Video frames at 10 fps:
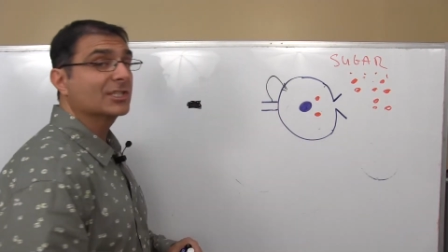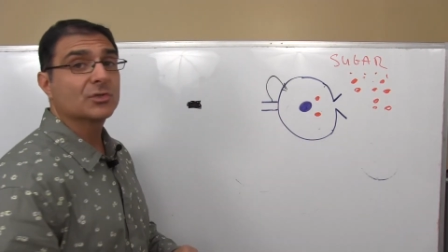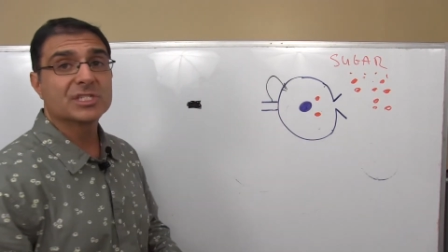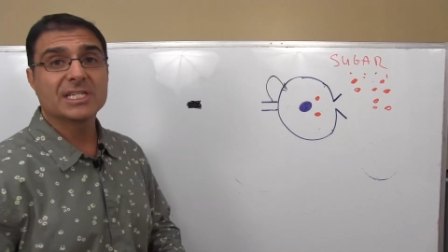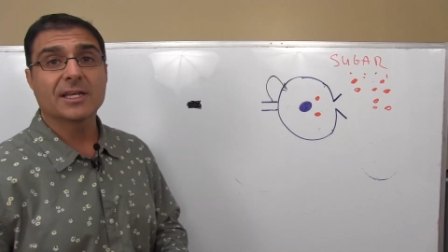
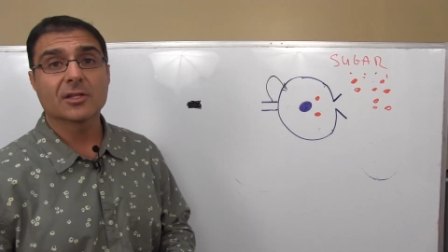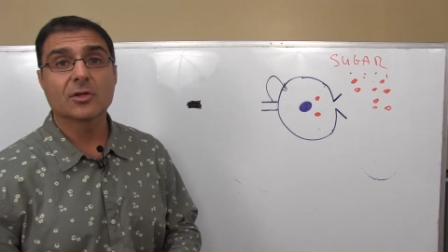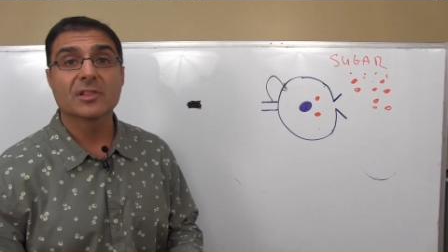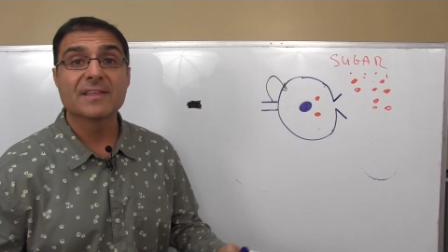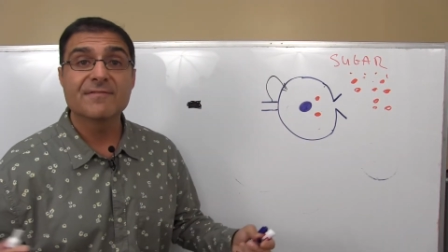
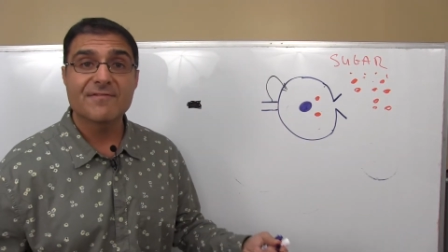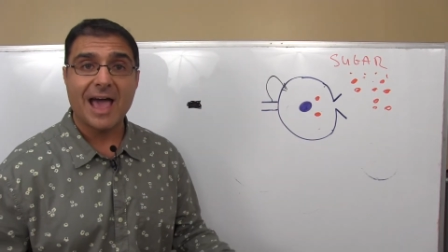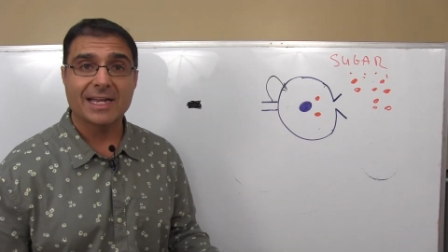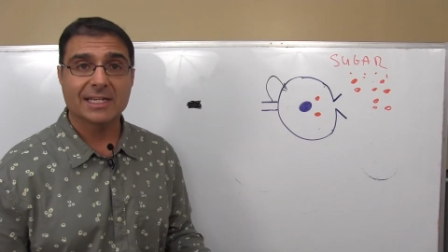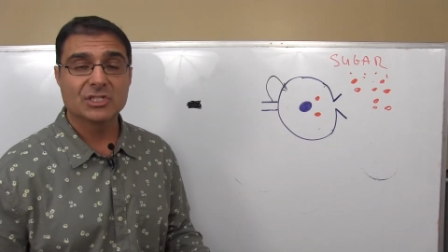extracellular
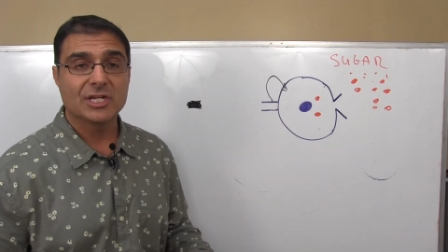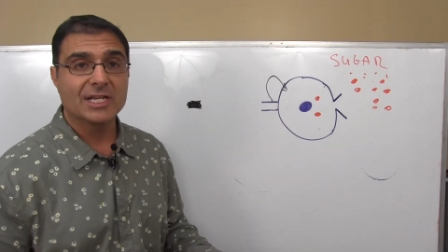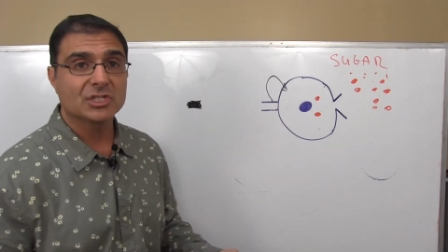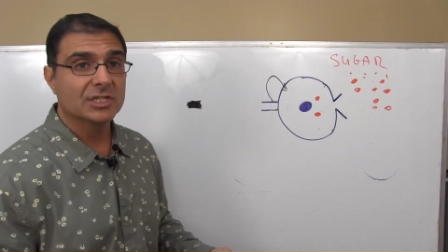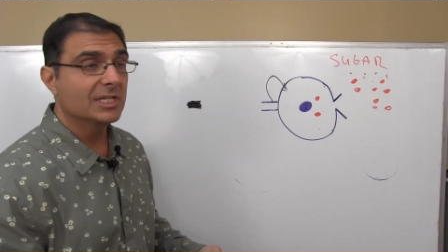lymphatic
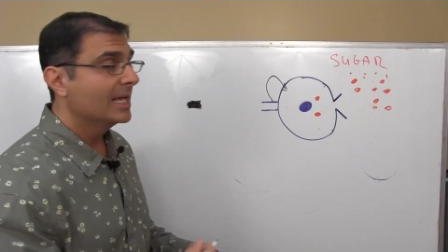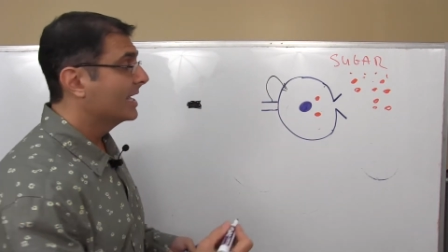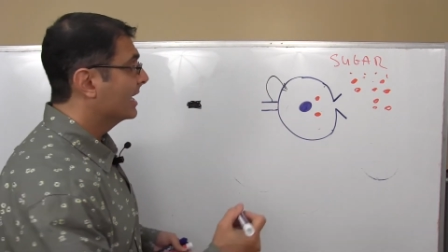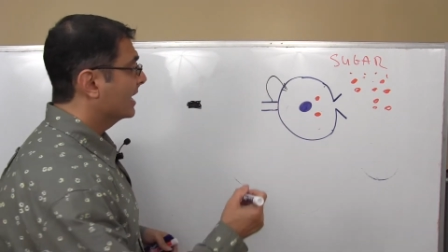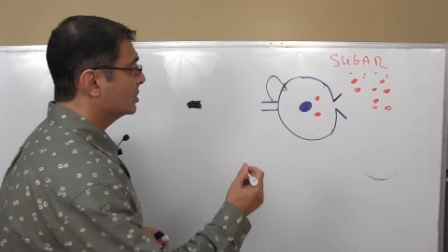congestion
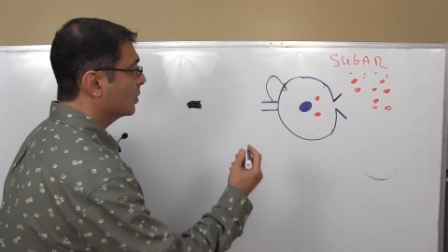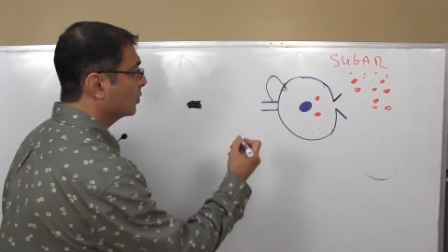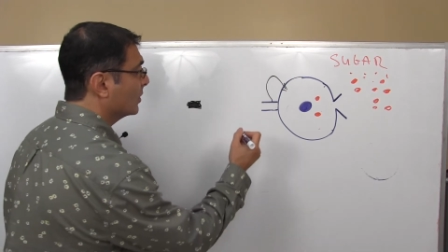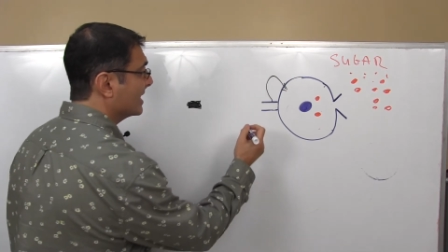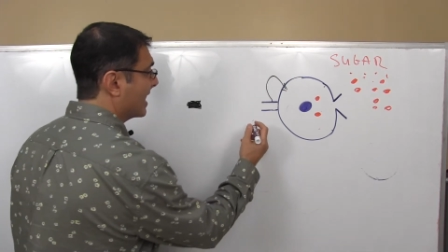is
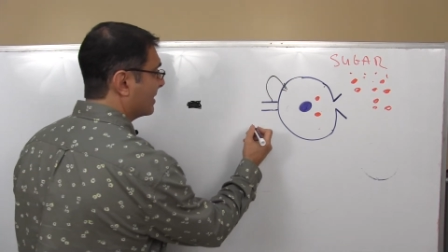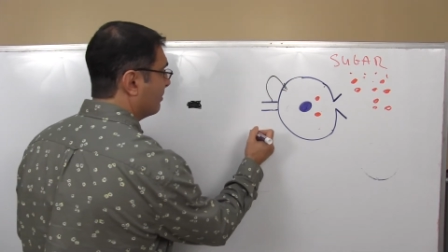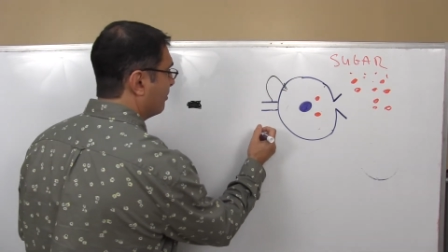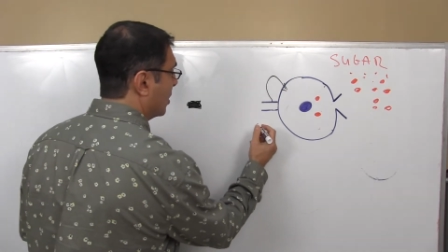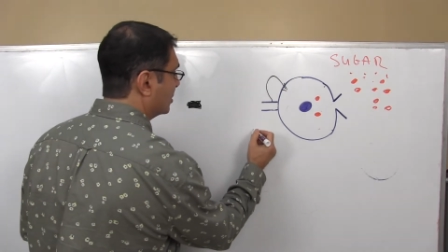when we got a
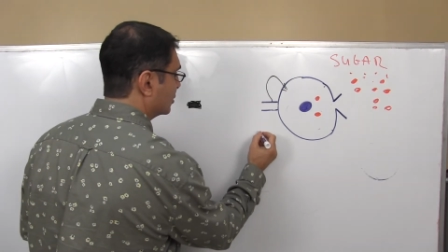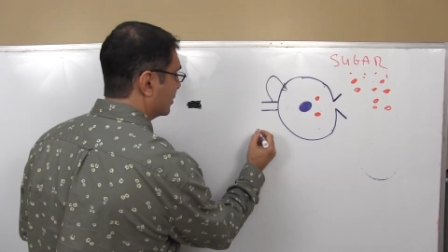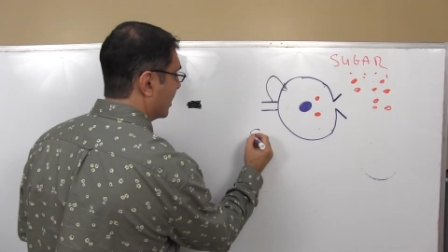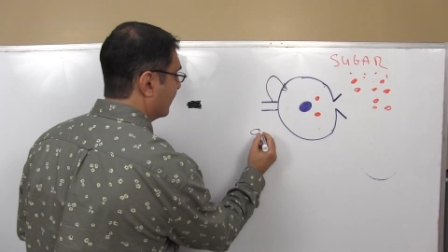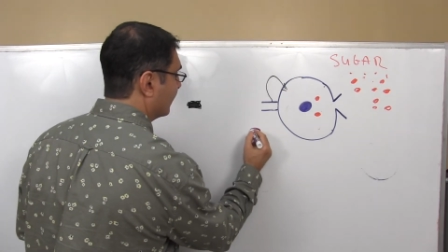
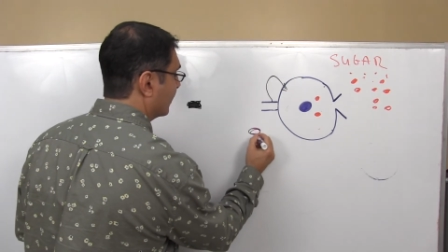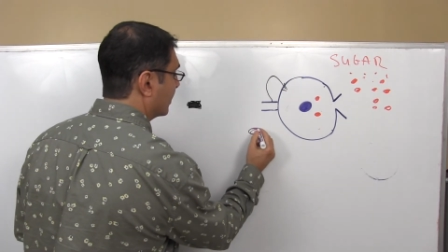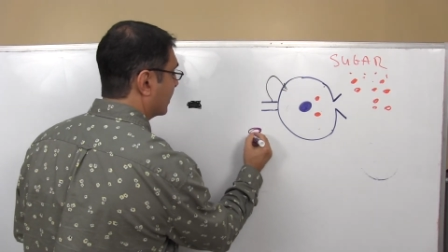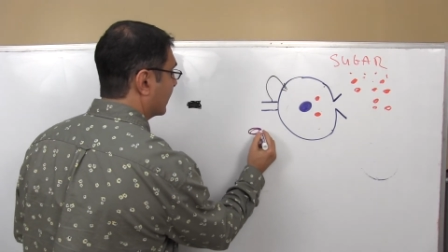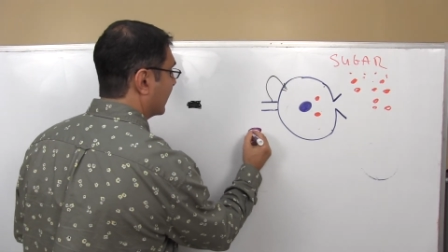bunch of
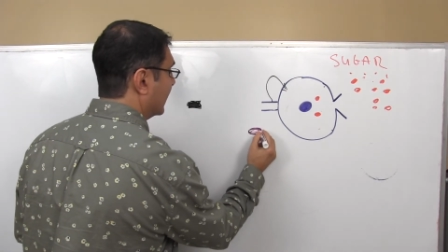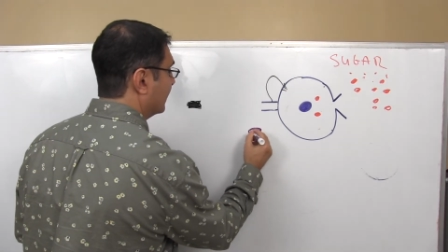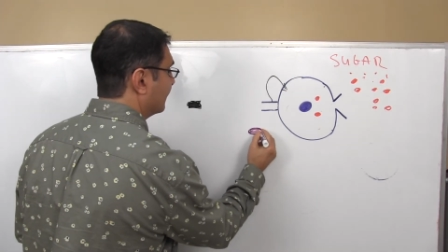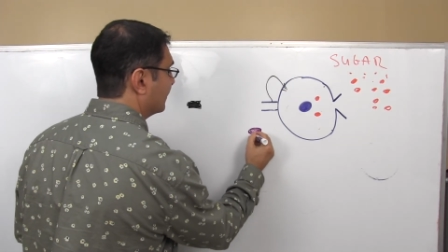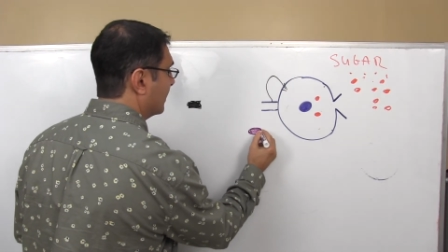
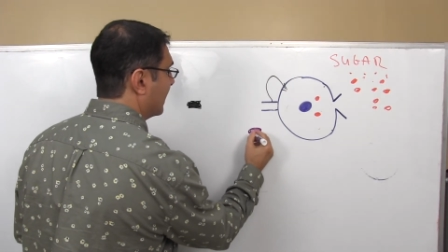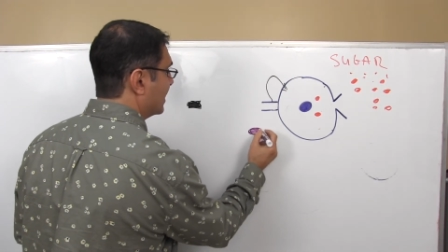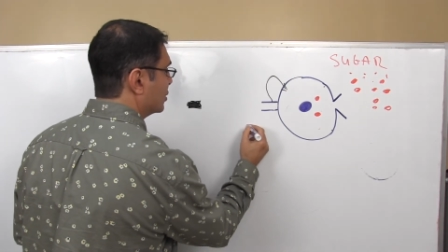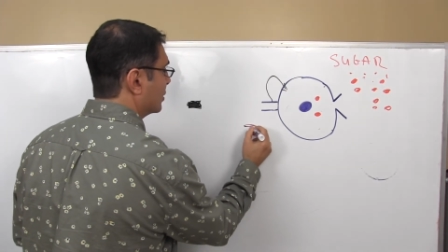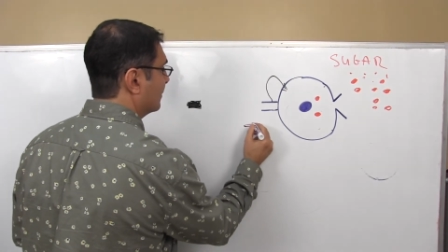
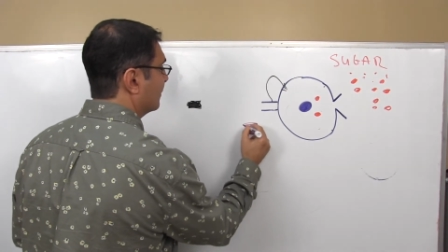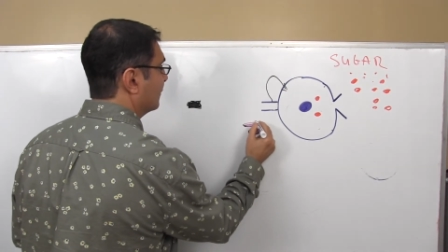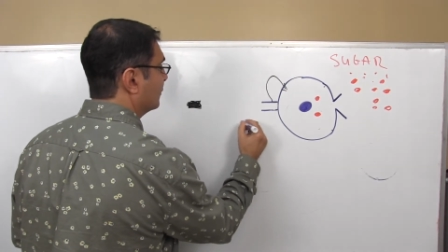inflammation,